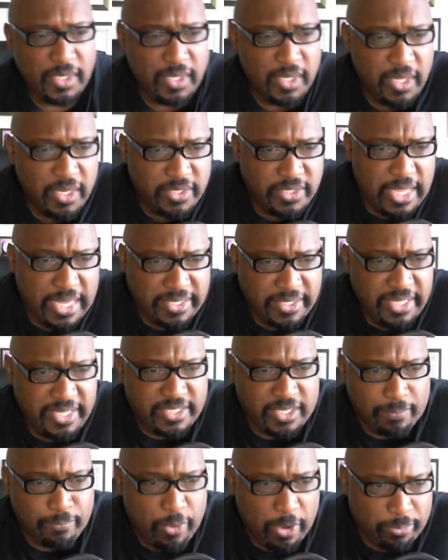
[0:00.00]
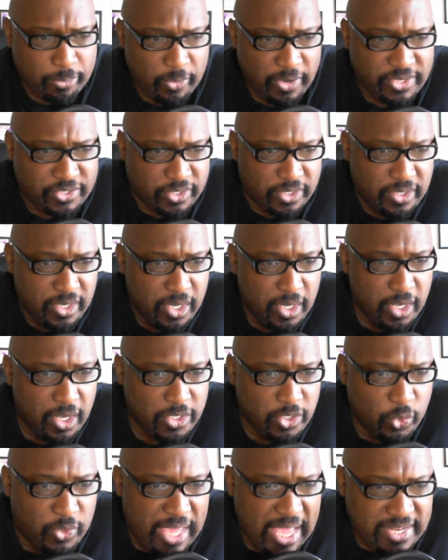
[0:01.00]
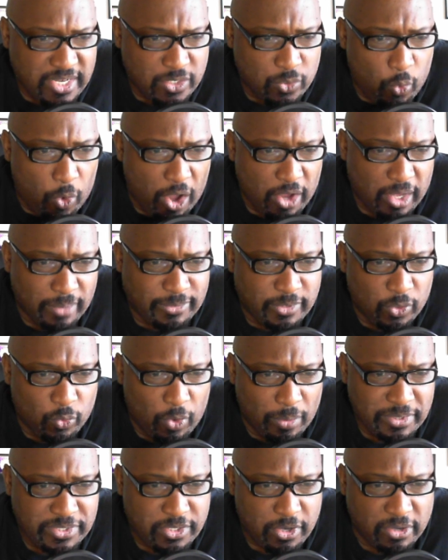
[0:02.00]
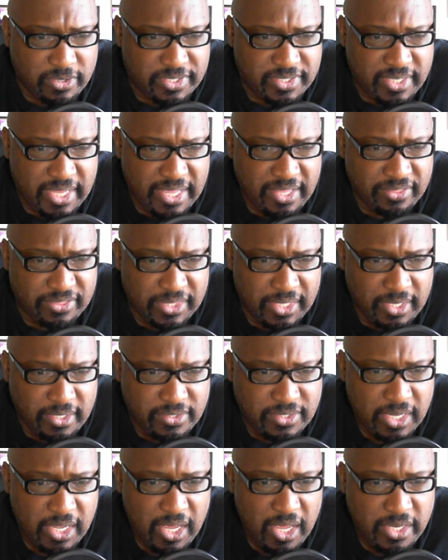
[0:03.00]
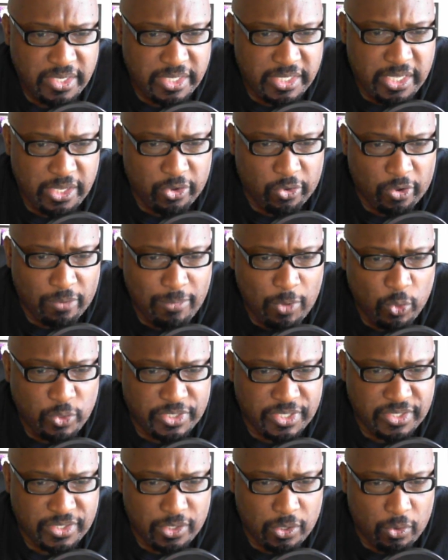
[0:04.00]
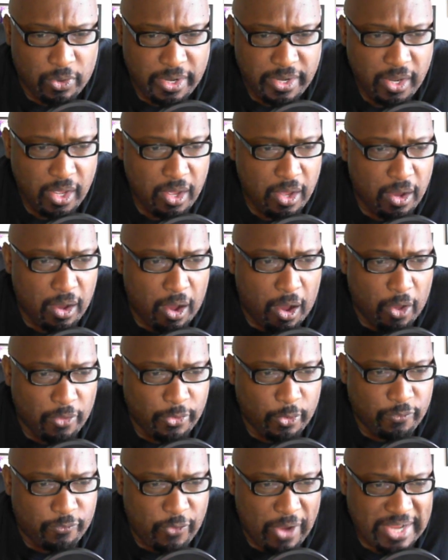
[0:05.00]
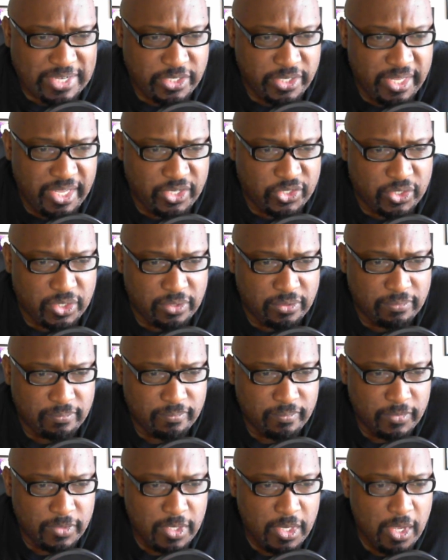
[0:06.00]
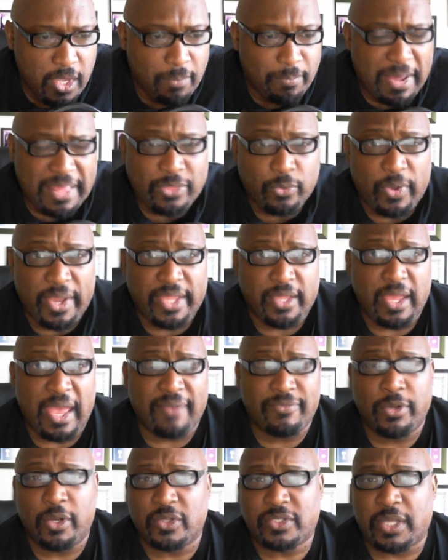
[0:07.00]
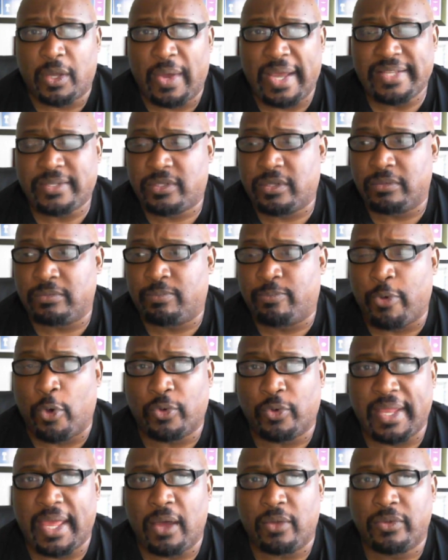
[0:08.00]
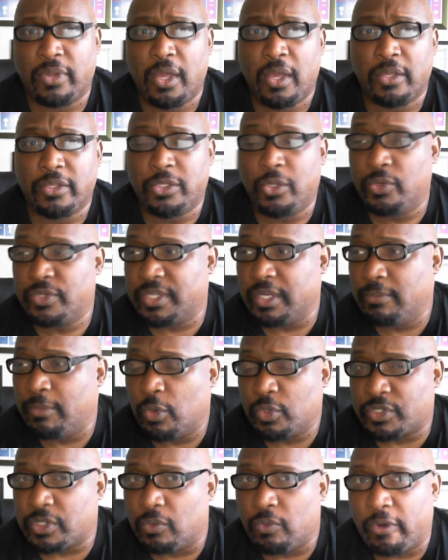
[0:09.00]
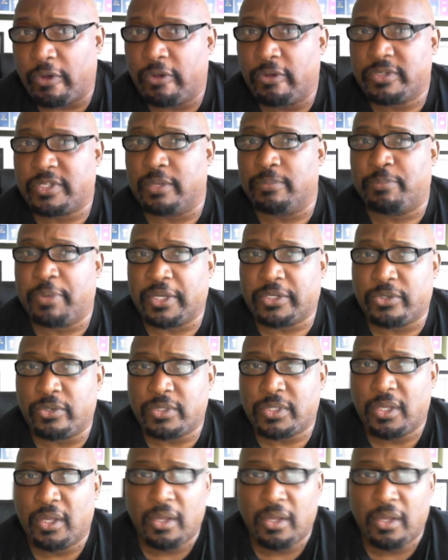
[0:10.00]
Techniques and preparation. You can't just walk up to a woman and start saying things to get her emotions going. Although fractionation, by the way, have you noticed how I broke down using emotional words and pictures?